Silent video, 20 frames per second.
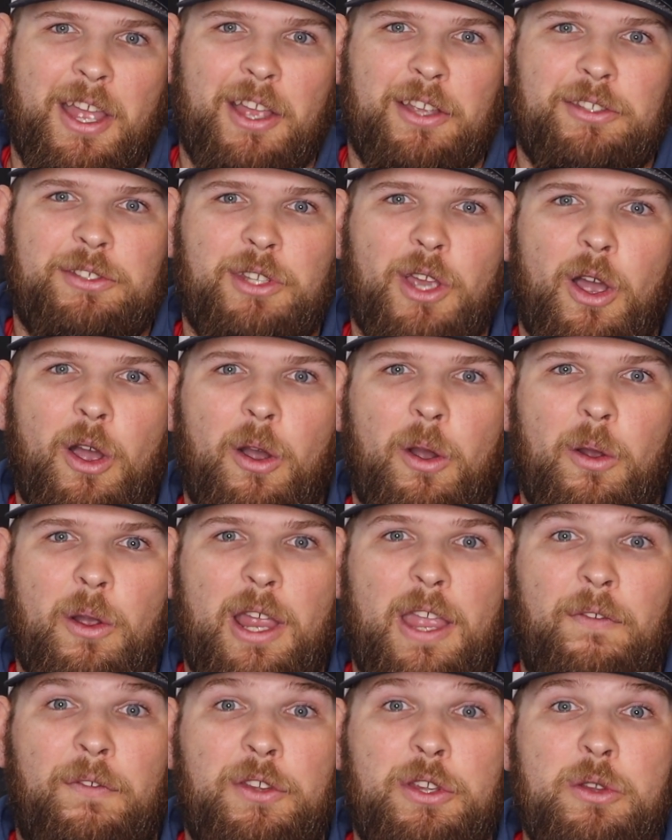So
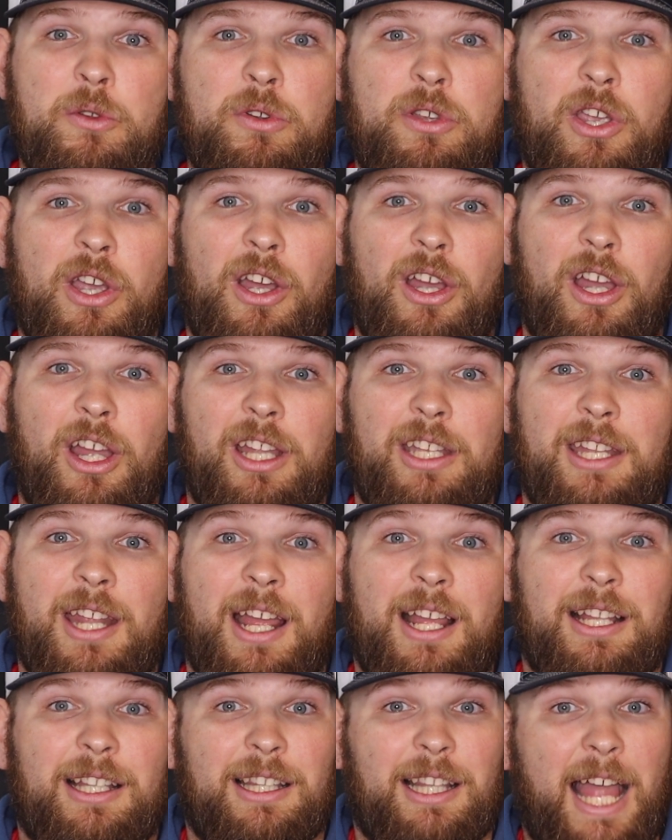if you could
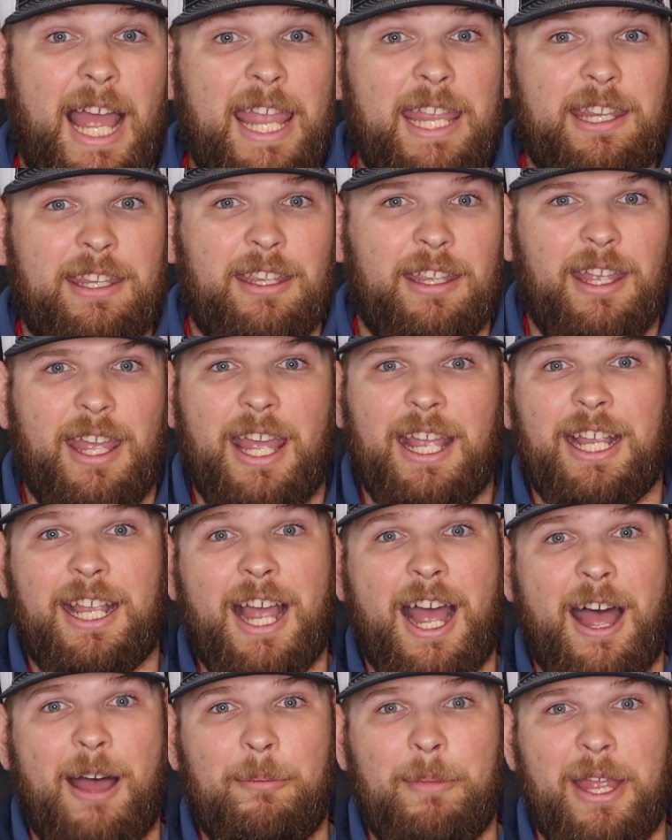like and
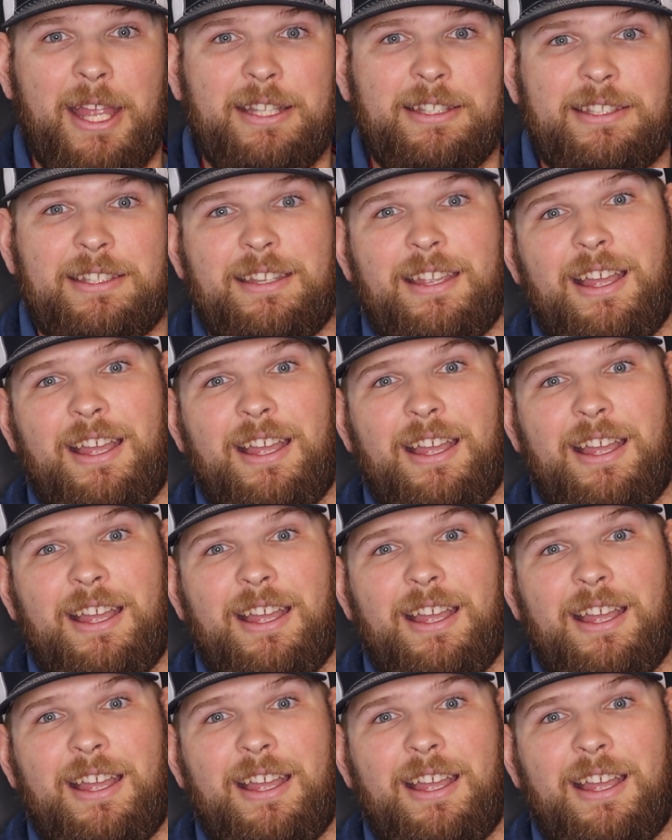comment